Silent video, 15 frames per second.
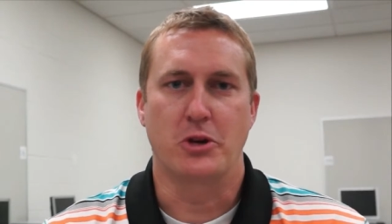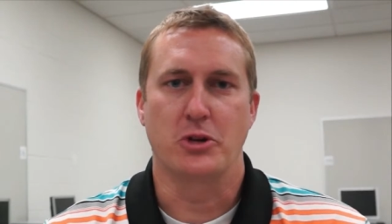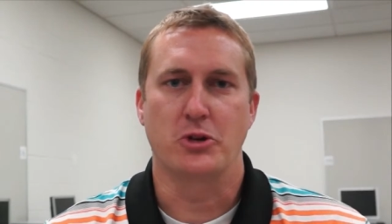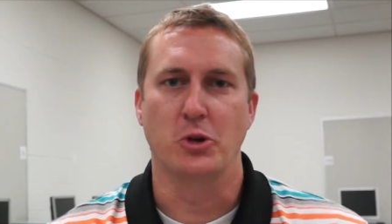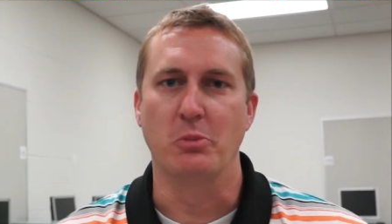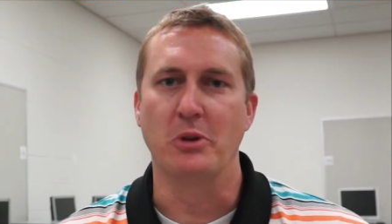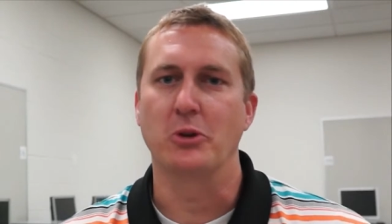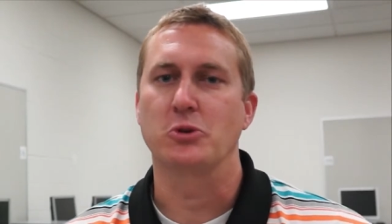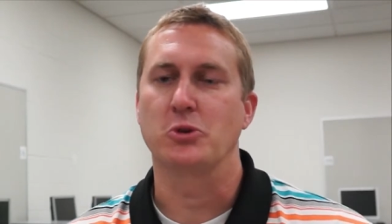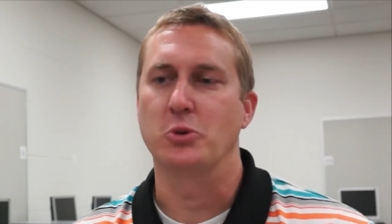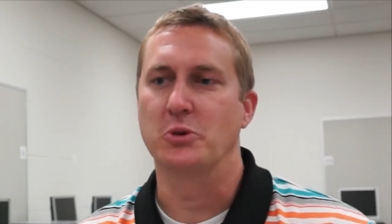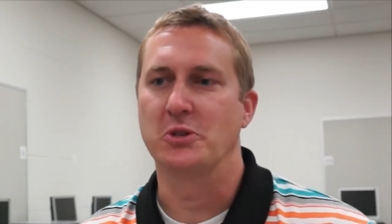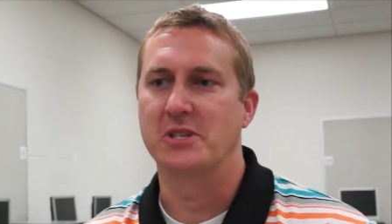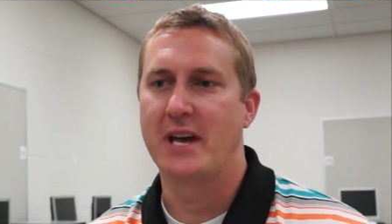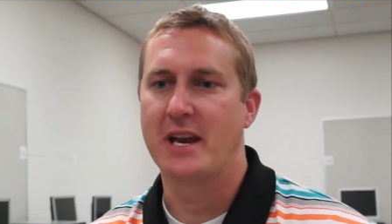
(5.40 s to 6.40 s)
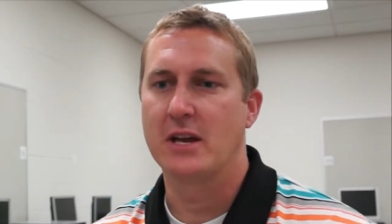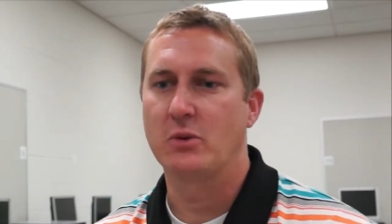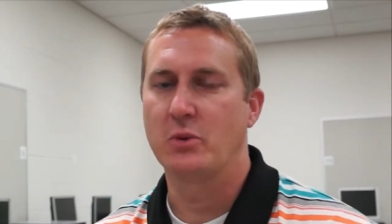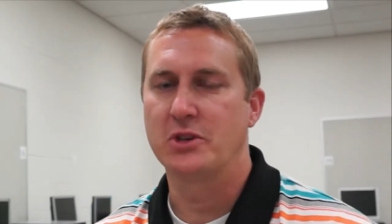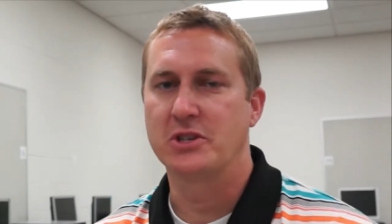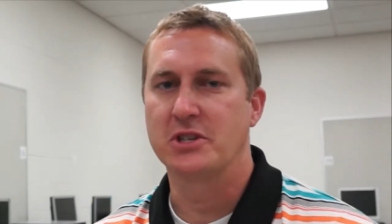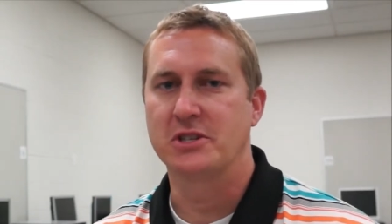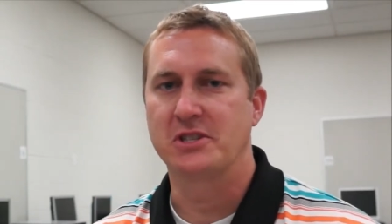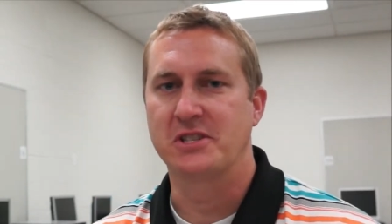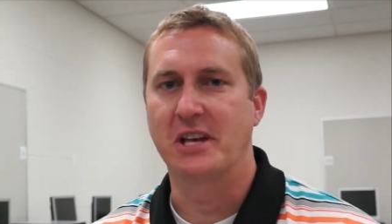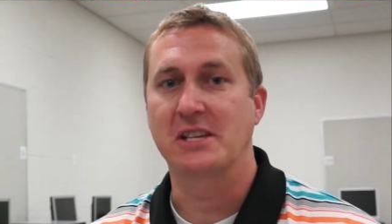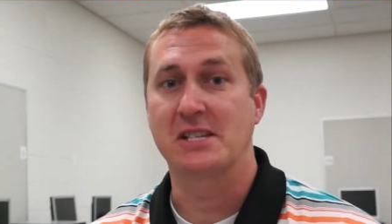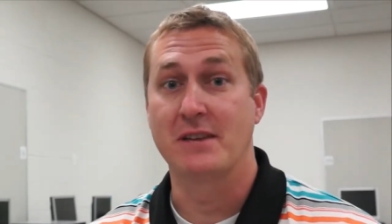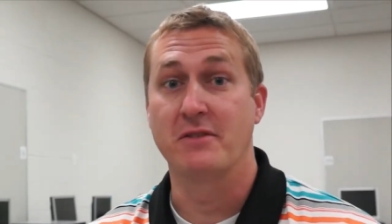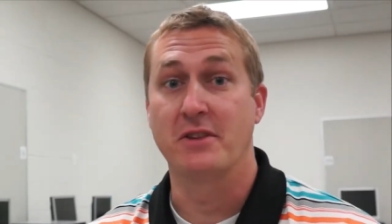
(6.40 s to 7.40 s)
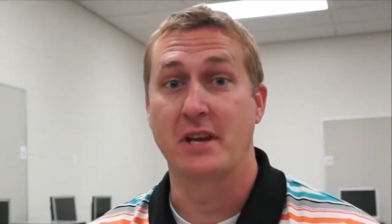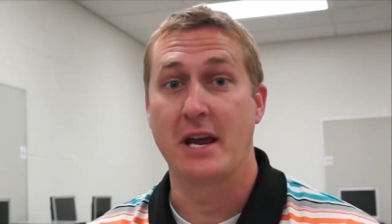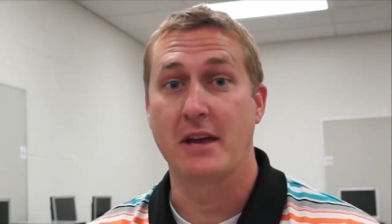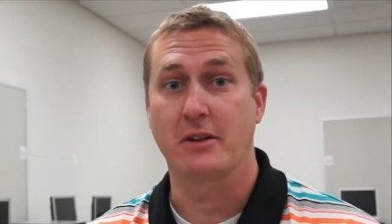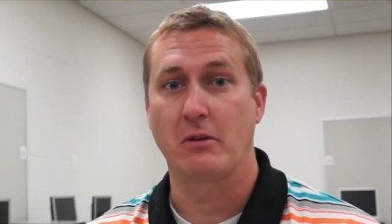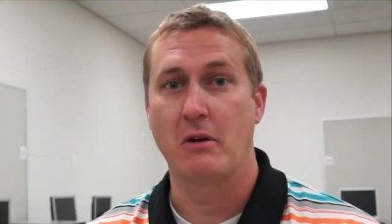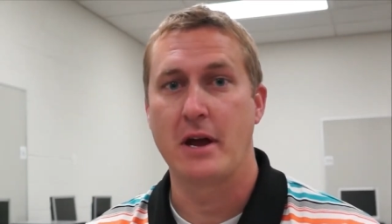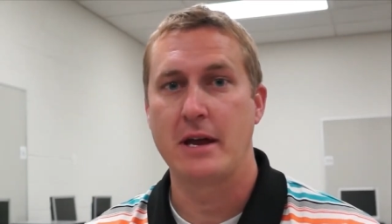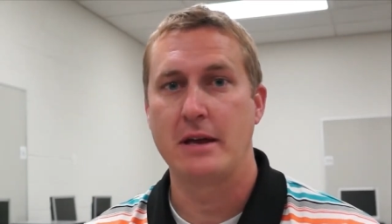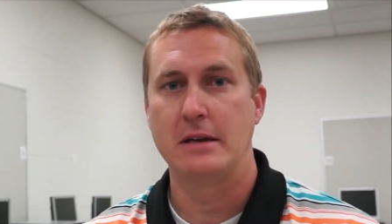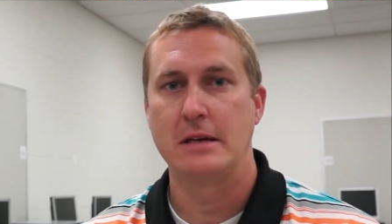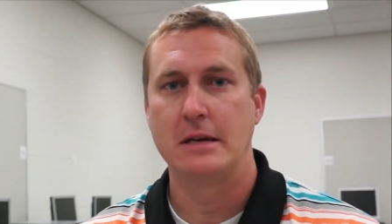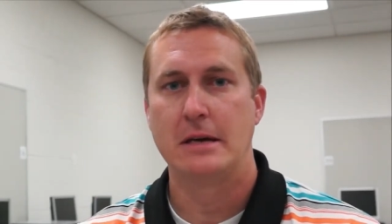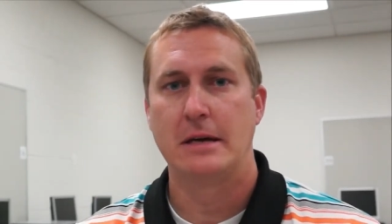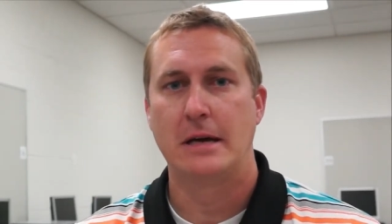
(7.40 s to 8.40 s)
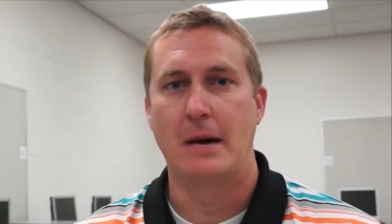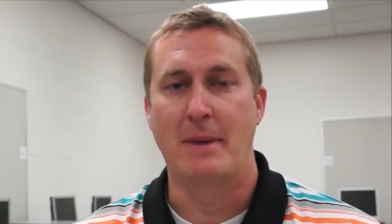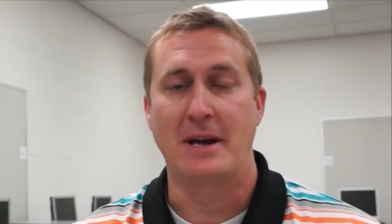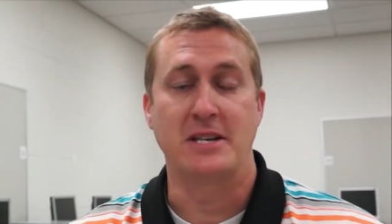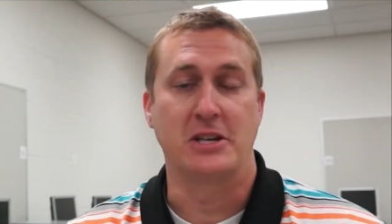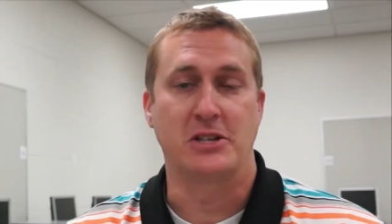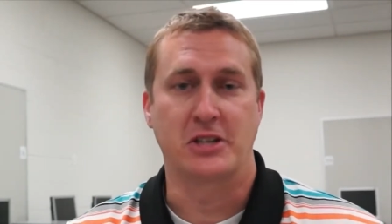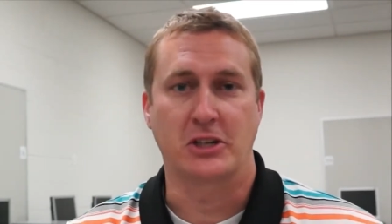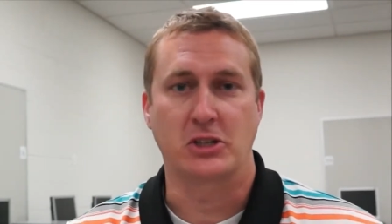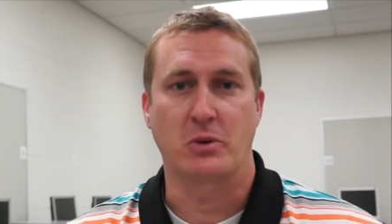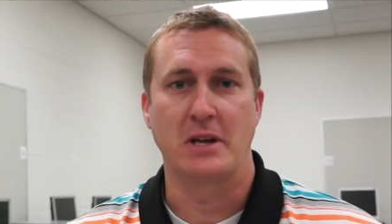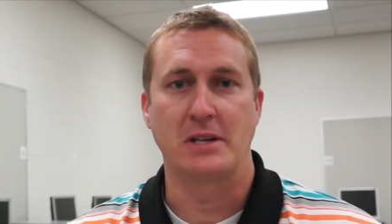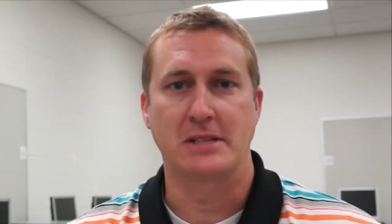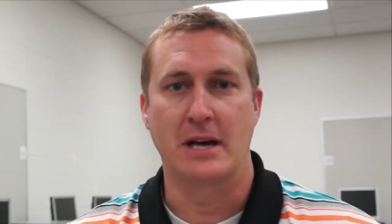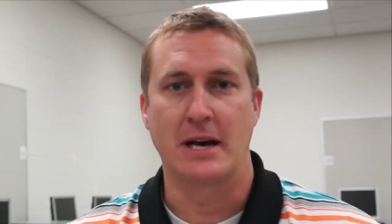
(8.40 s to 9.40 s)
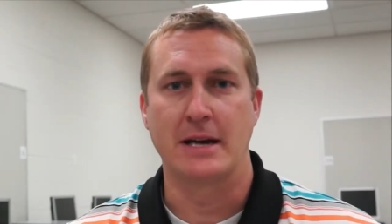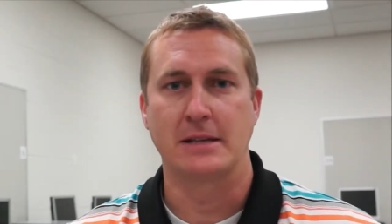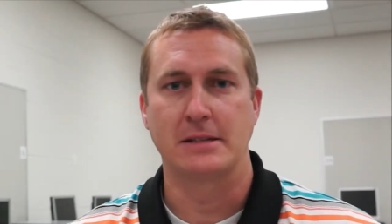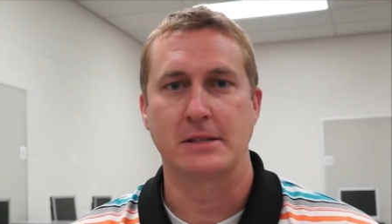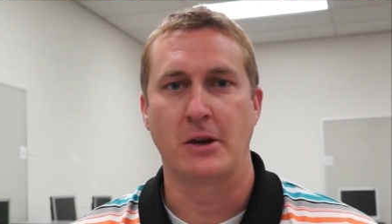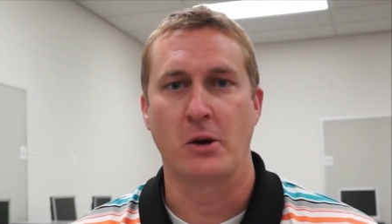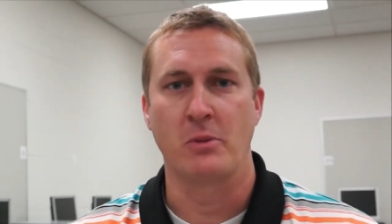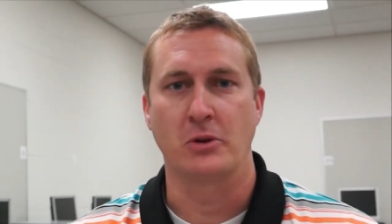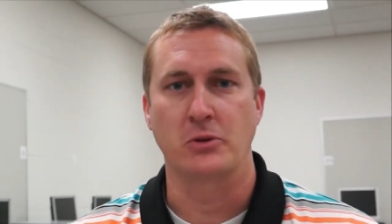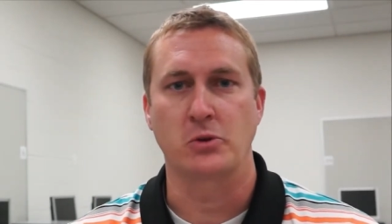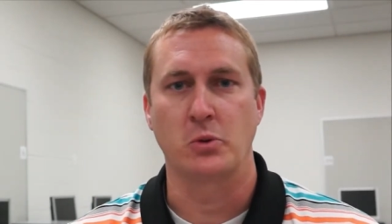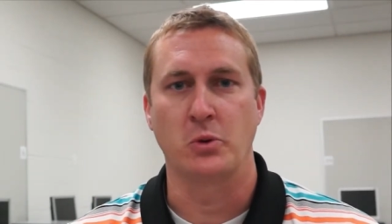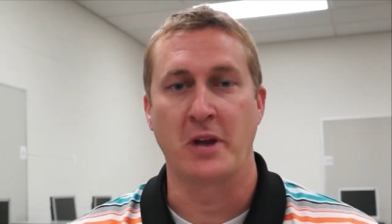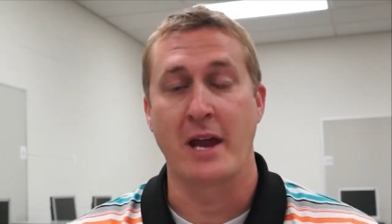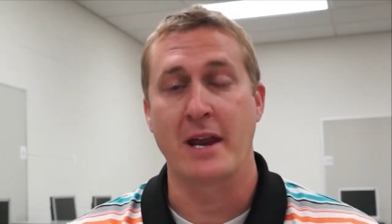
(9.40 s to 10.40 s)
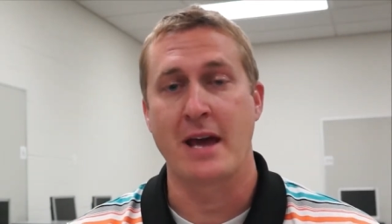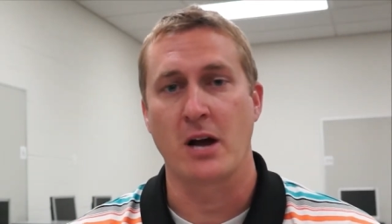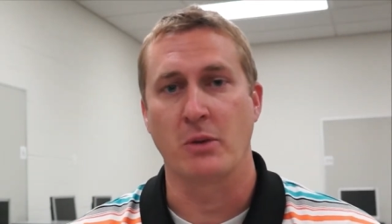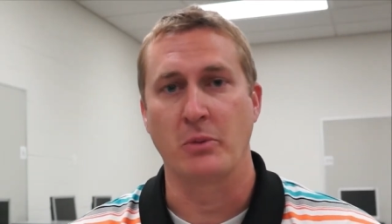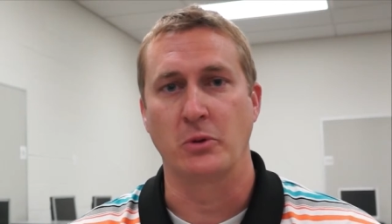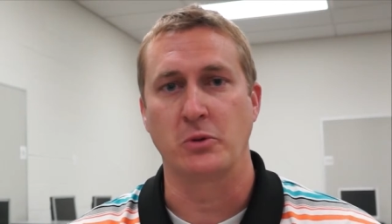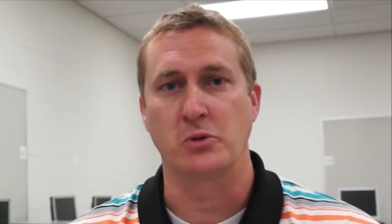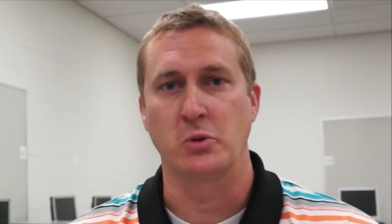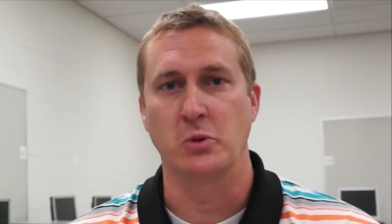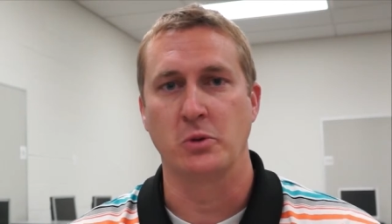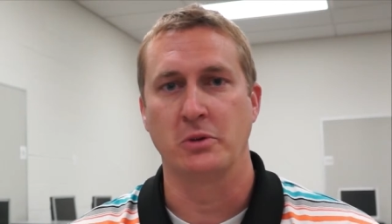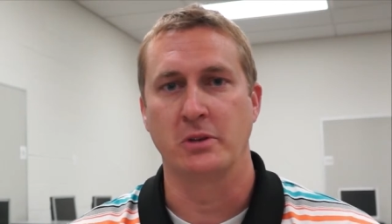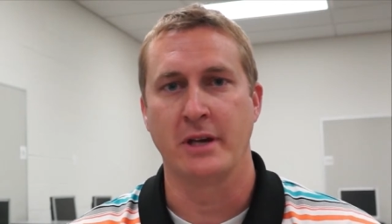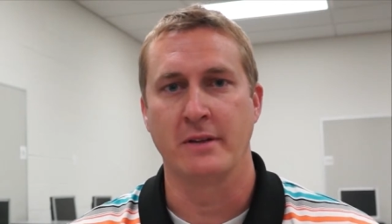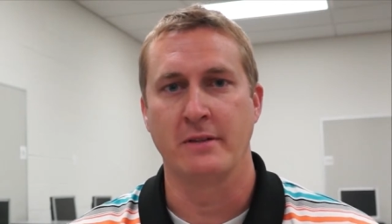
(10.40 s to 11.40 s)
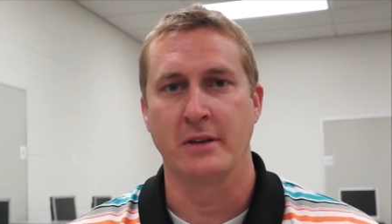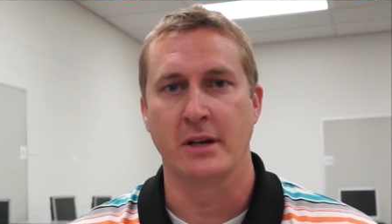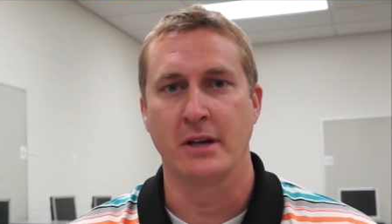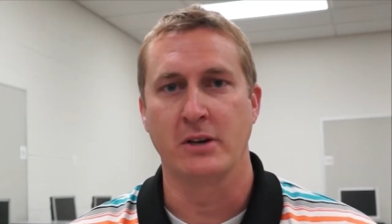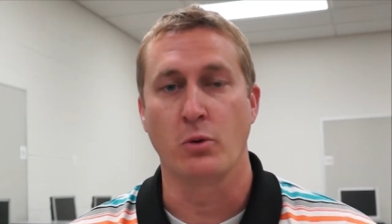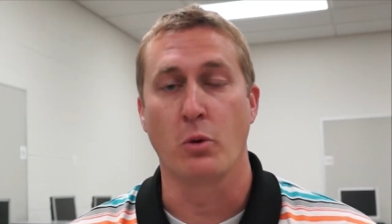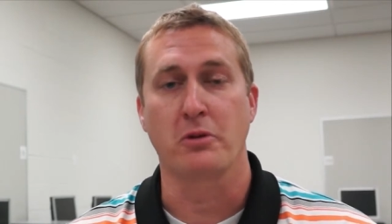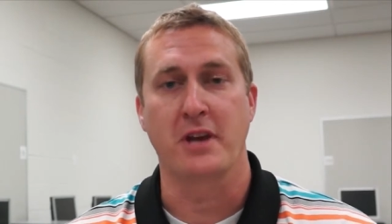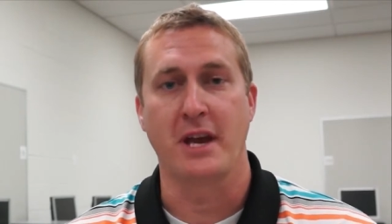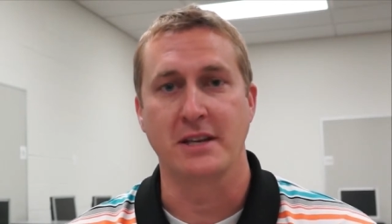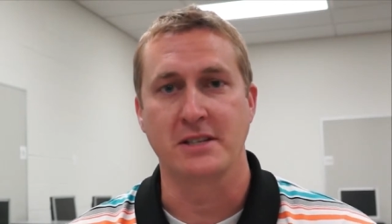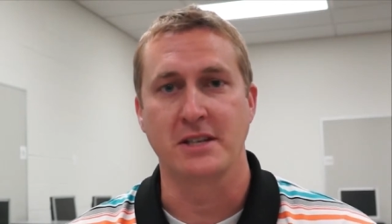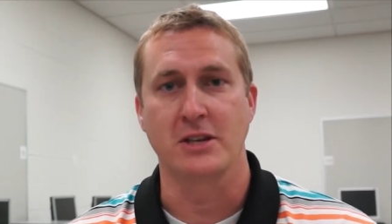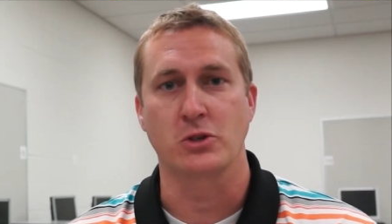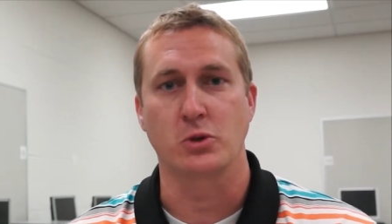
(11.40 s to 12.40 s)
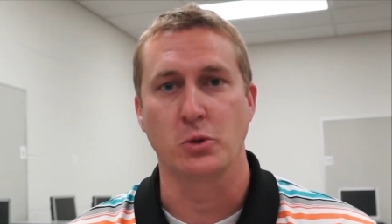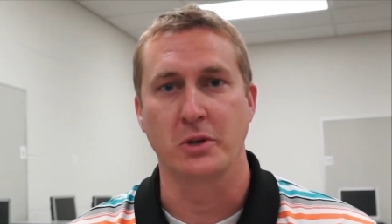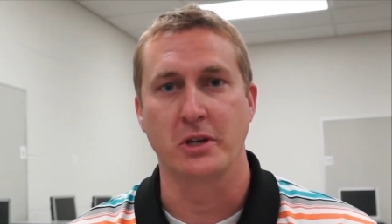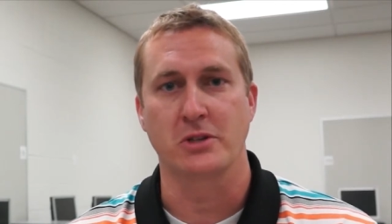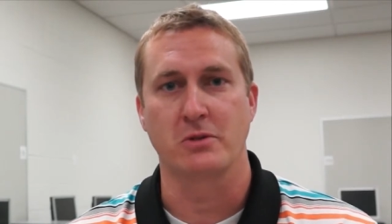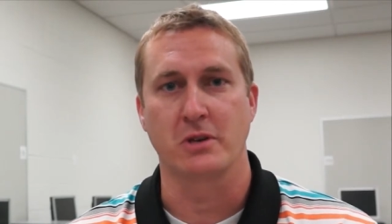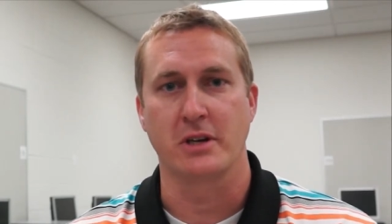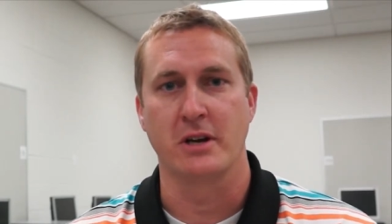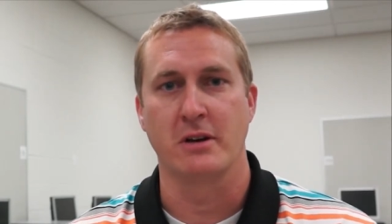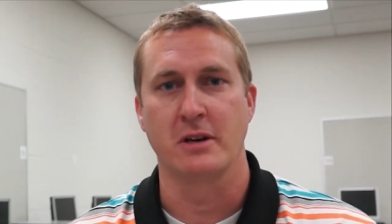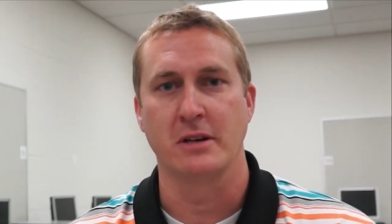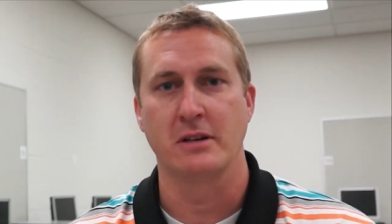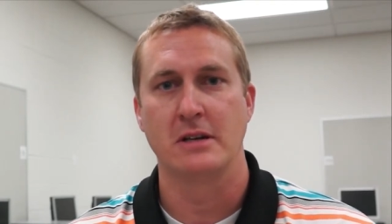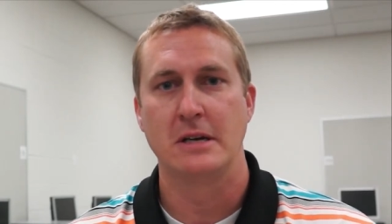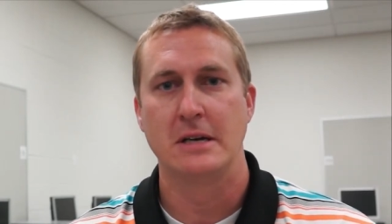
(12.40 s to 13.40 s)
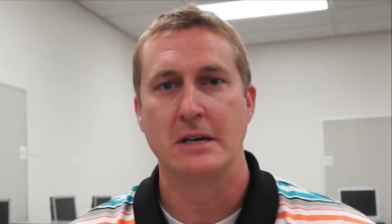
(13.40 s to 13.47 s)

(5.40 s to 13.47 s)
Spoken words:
traditional middle school setting, which is 6th, 7th, and 8th grade. I teach 6th grade science at our middle school at Antioch Middle School in the North Kansas City School District here in